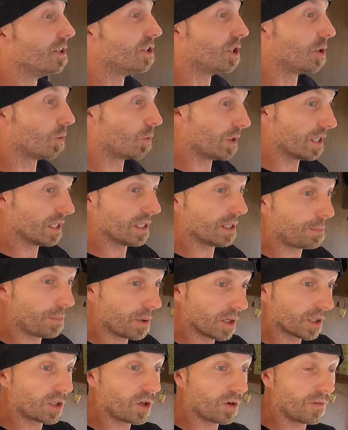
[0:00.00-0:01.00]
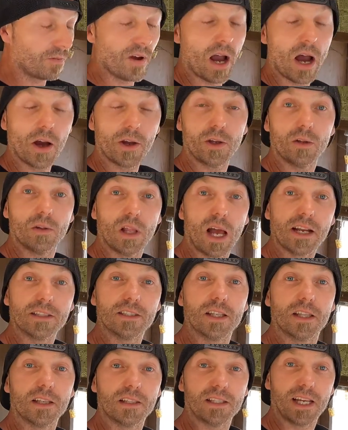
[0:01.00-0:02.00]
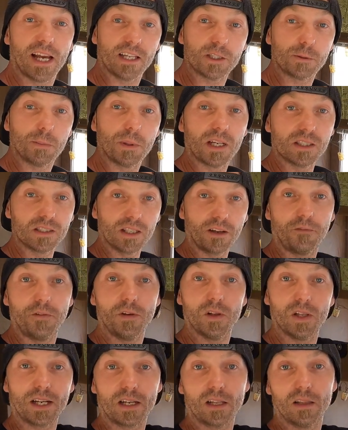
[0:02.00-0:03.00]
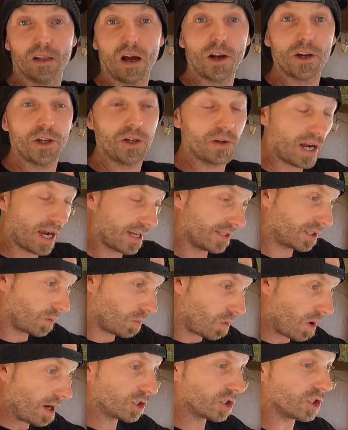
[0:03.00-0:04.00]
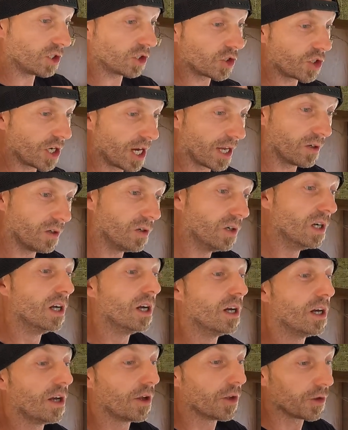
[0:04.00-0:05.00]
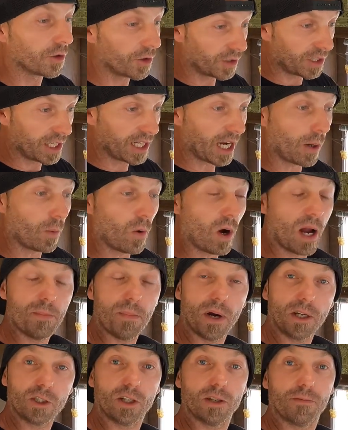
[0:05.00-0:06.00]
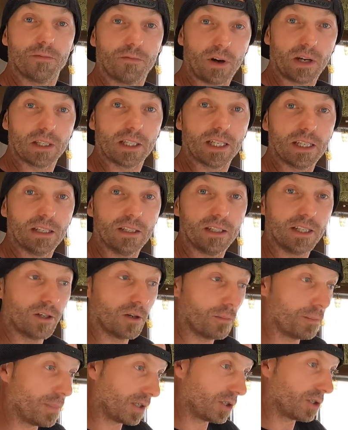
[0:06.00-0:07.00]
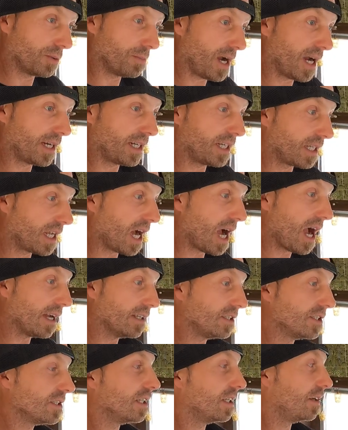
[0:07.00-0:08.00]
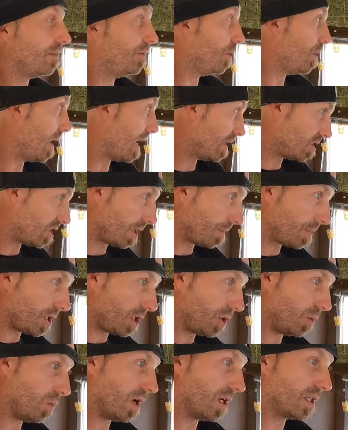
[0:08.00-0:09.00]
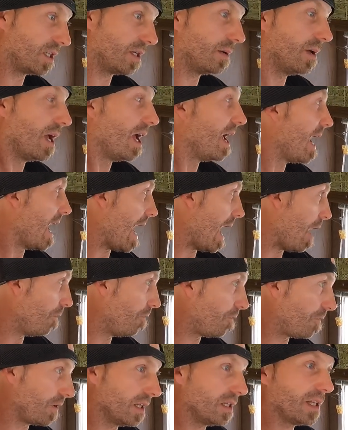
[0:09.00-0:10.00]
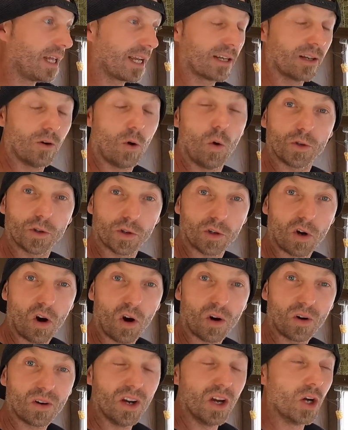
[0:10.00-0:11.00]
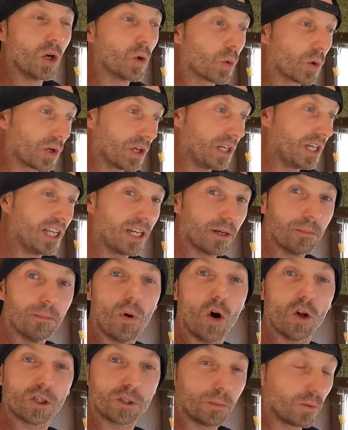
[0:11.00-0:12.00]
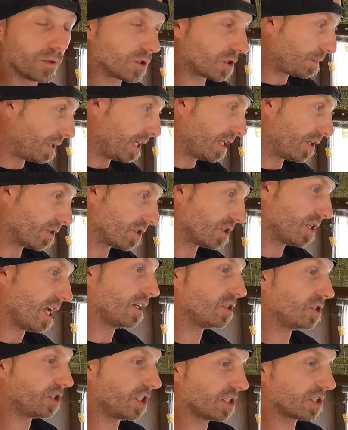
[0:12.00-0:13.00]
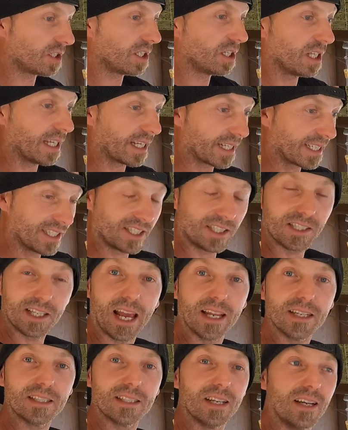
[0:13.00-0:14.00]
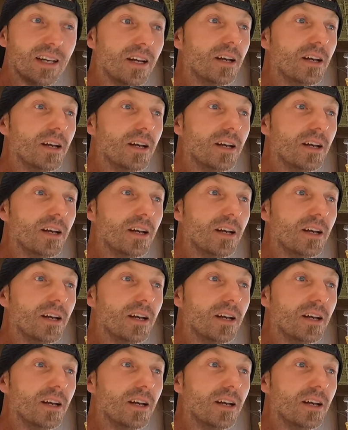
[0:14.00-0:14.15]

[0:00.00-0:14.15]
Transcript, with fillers: to really put their value line to the test because I feel like a lot of you guys that watch this channel, you're DIY budget friendly, you know, budget minded guys. And if you had something you wanted to outfit like an older car where you needed multiple speakers, not just like a set,